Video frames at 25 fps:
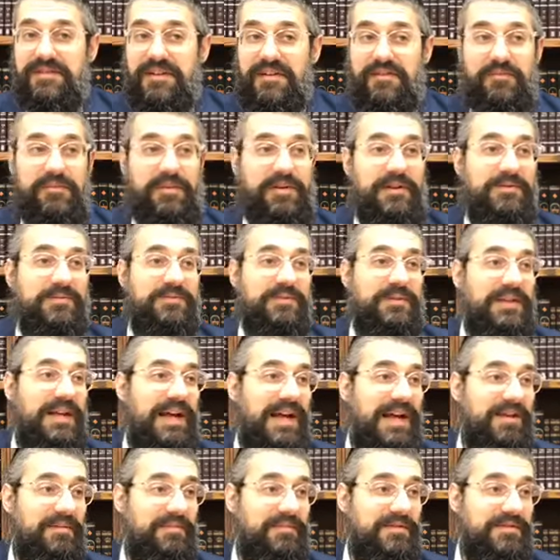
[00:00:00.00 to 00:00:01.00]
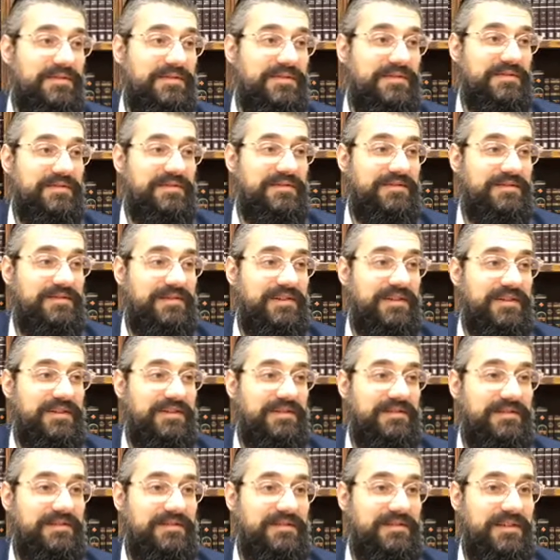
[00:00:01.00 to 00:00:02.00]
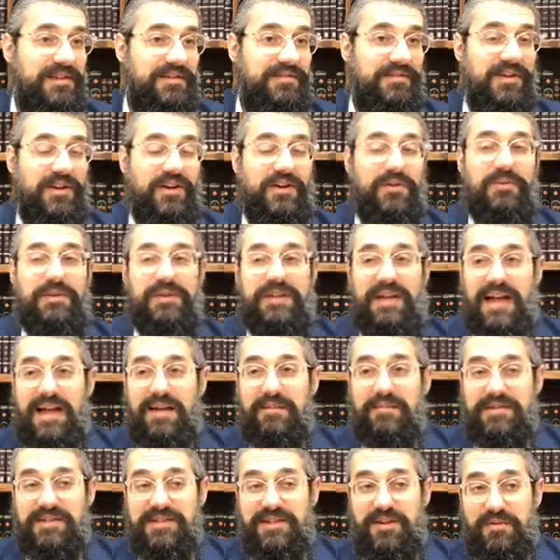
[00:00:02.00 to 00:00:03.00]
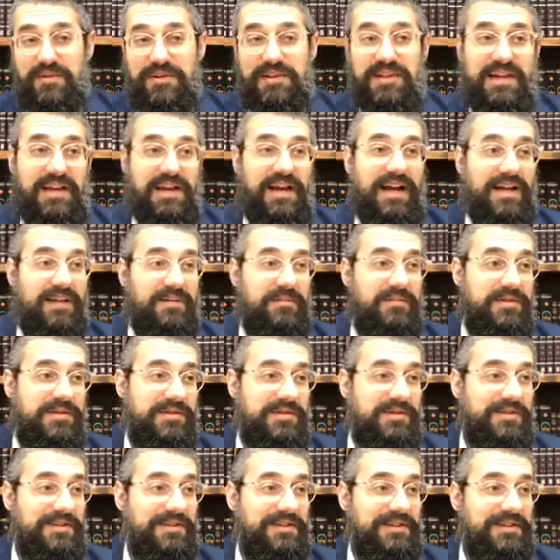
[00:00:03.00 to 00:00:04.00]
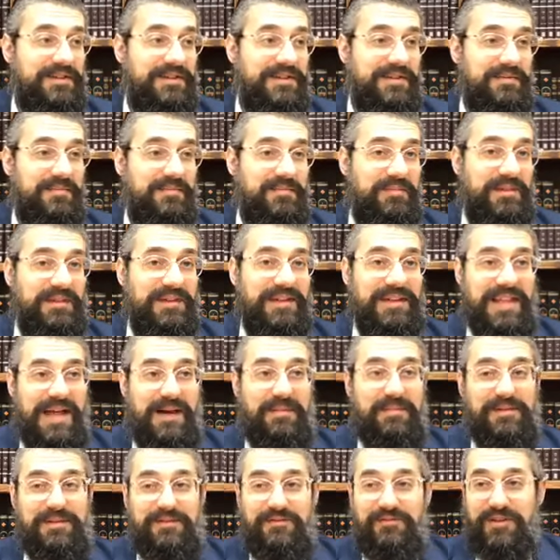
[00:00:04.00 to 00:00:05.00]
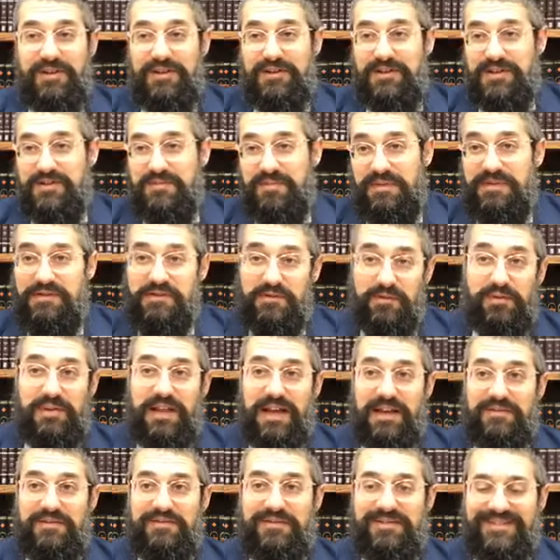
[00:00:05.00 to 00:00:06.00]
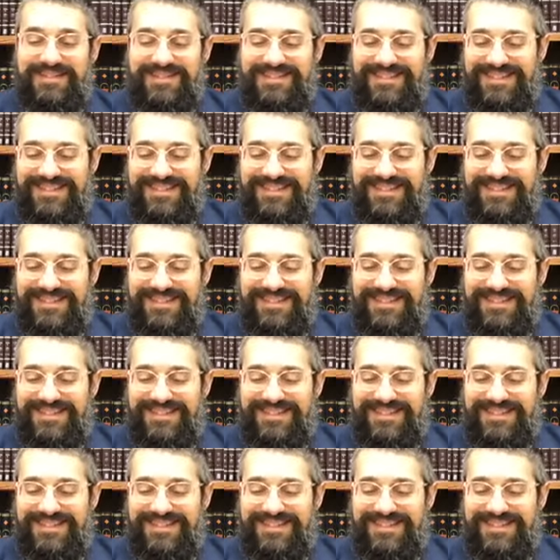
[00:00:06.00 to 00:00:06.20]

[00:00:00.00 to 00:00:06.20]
Everybody knows what Chayim is, right? If they don't know what Chayim is, they know what L'chaim is. But the Lamed in front just means to life.